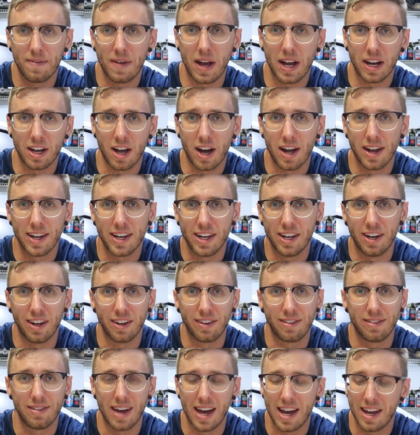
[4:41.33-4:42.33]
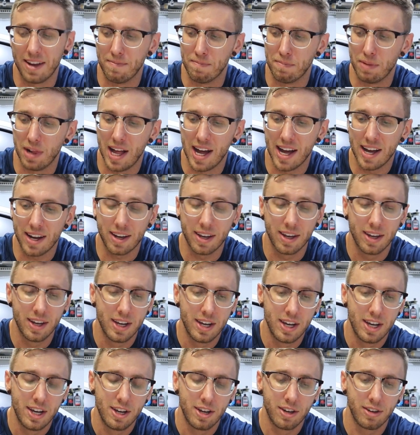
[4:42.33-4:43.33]
I got it in a satin black,
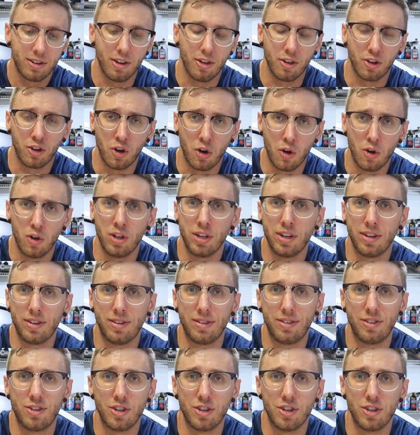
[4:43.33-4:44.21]
so the goal is